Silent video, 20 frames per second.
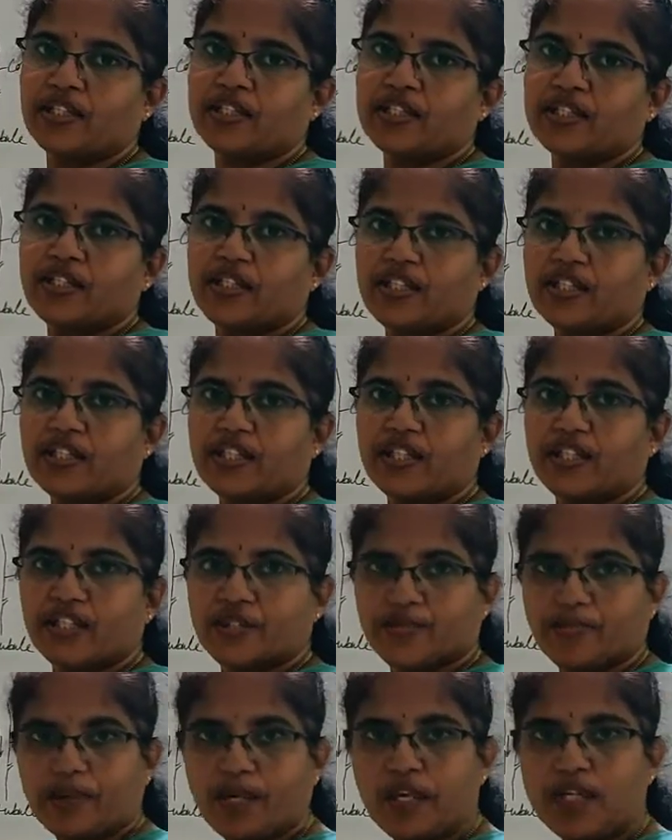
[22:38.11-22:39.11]
Since it
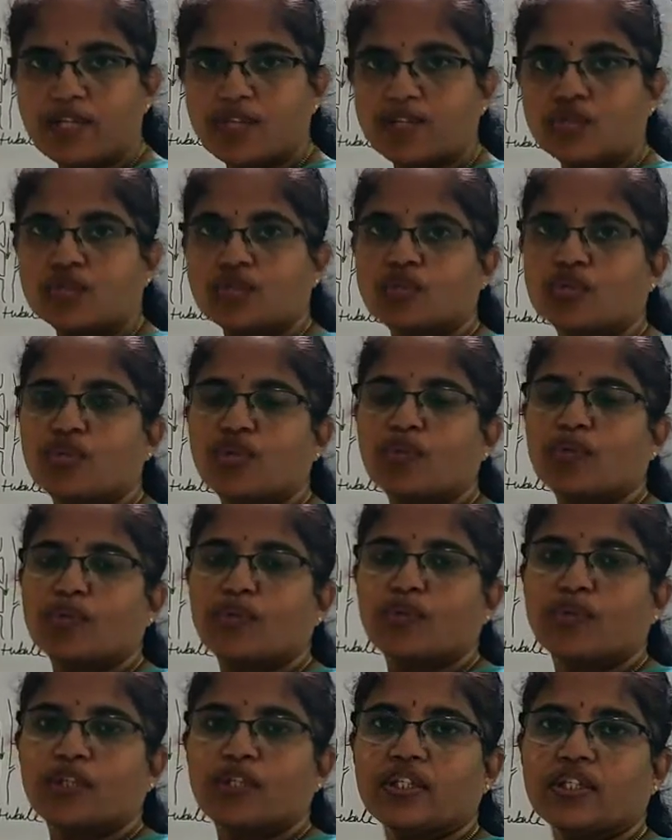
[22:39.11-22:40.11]
is passed through
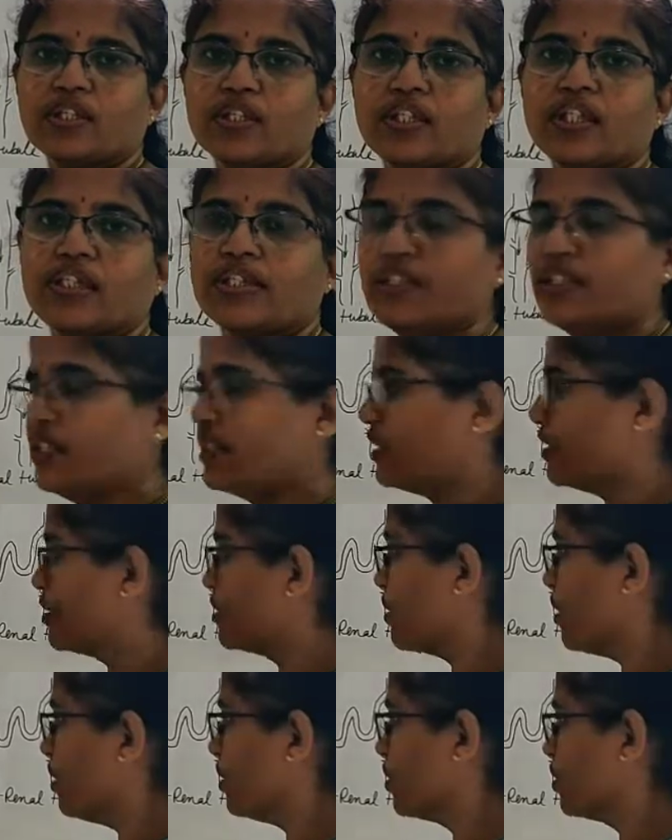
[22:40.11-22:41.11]
glomerulus, this
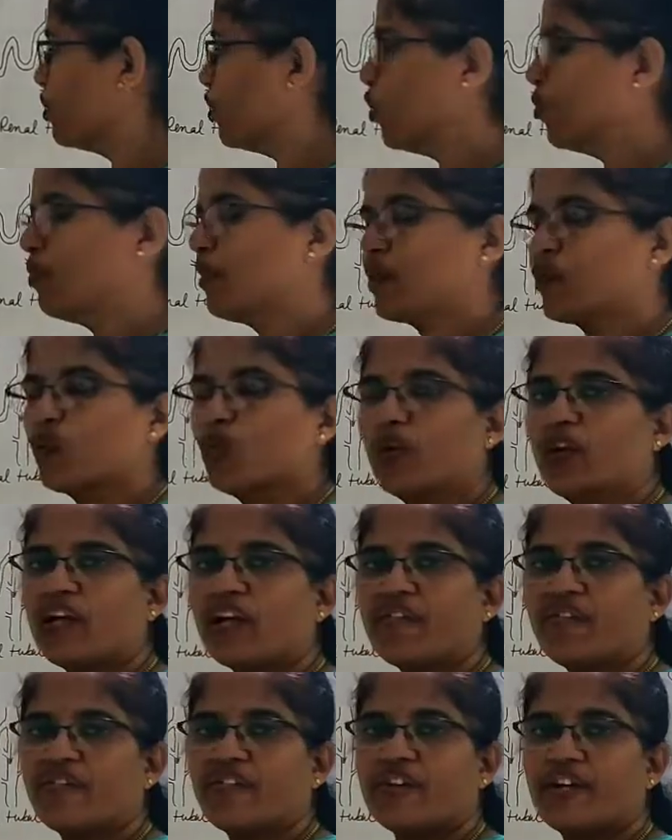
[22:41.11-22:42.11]
is called
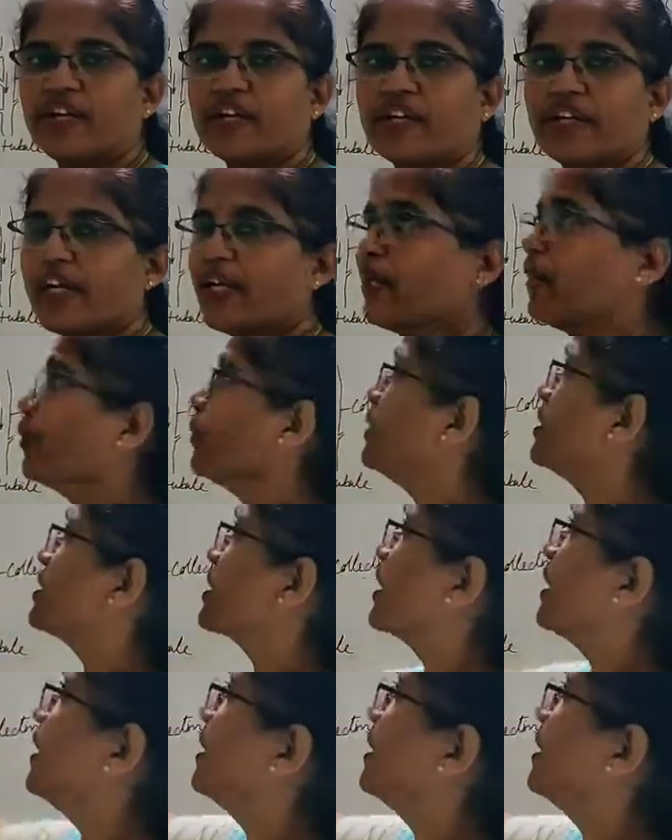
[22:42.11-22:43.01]
glomerular filtrate, which